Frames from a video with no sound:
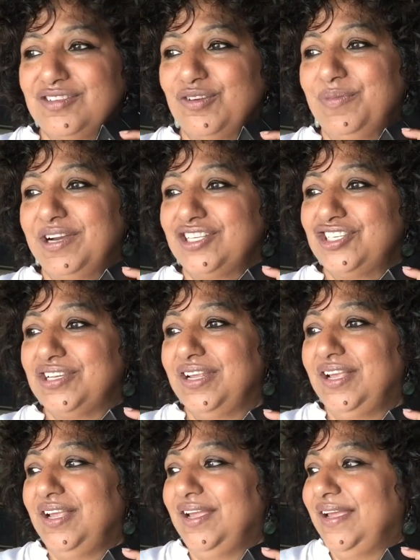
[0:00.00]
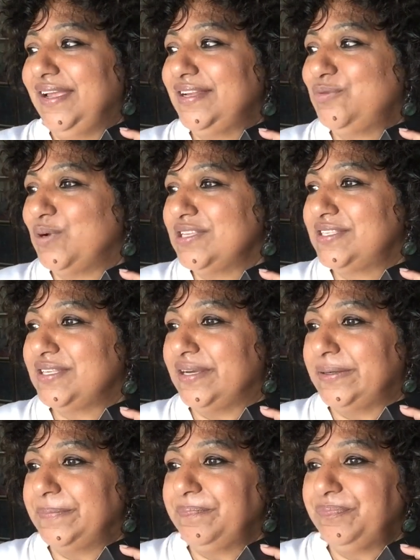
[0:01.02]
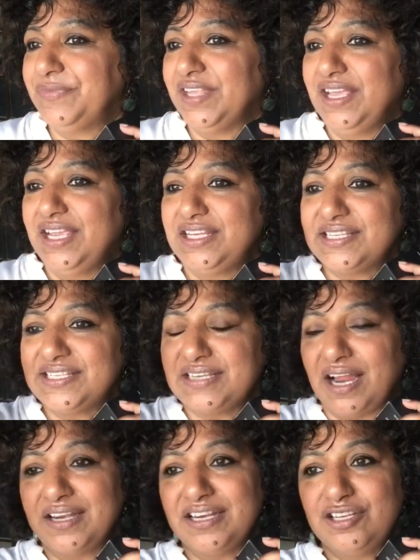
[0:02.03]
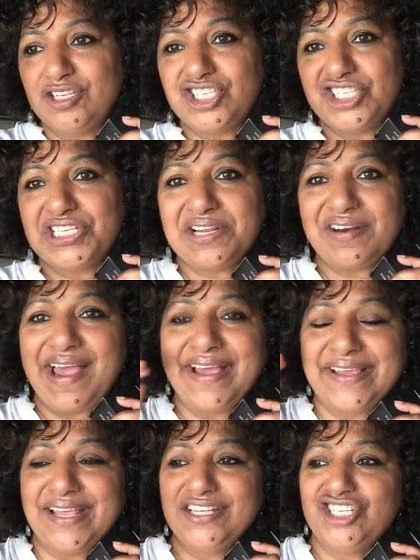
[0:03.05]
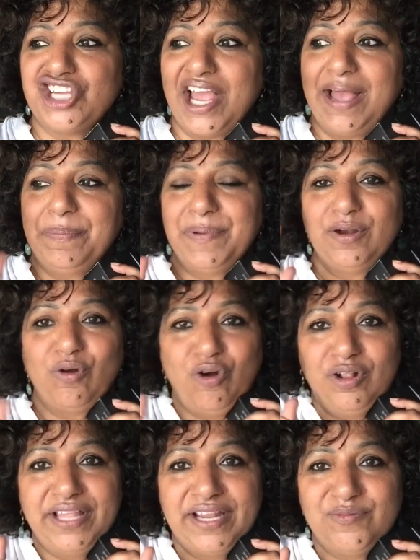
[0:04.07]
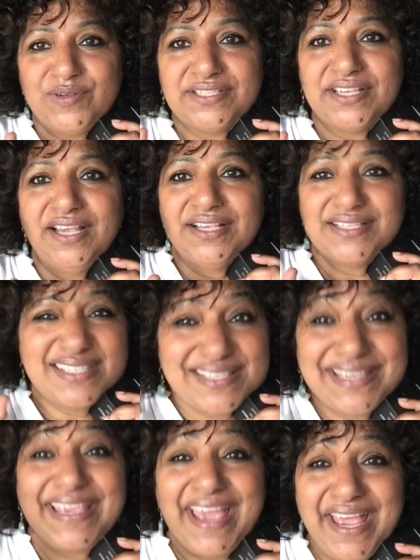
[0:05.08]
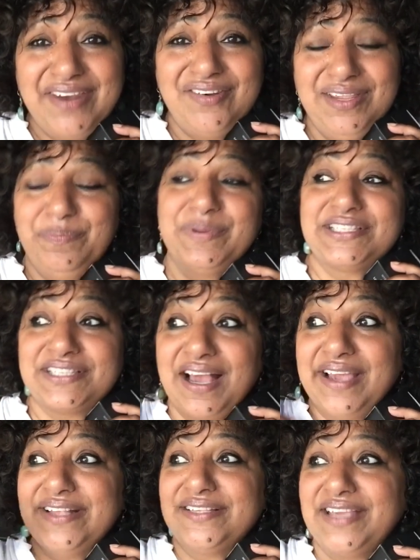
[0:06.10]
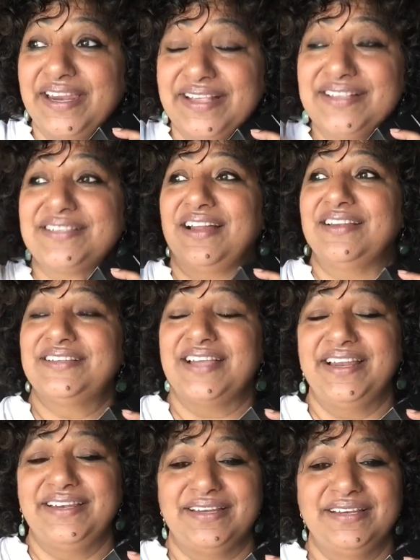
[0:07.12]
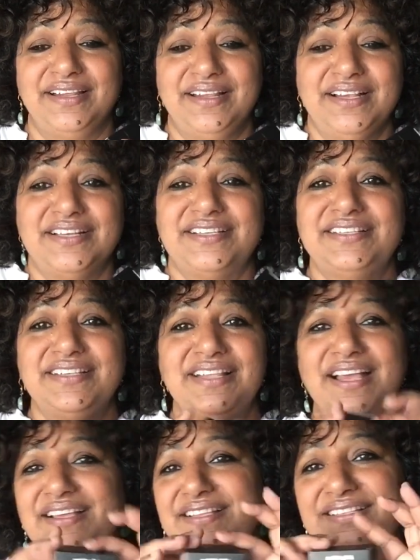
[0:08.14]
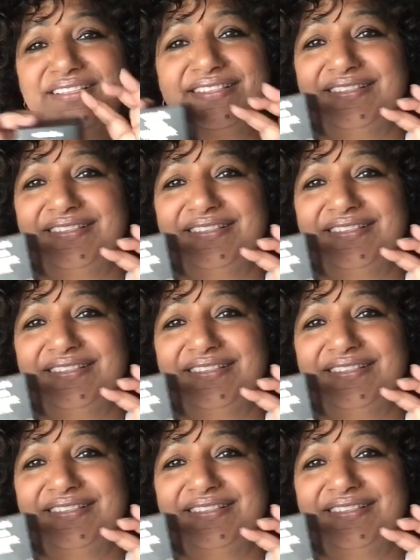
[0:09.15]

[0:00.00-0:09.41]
so much, it has started to crack and chap, and all that was scary besides getting suntanned. And she says,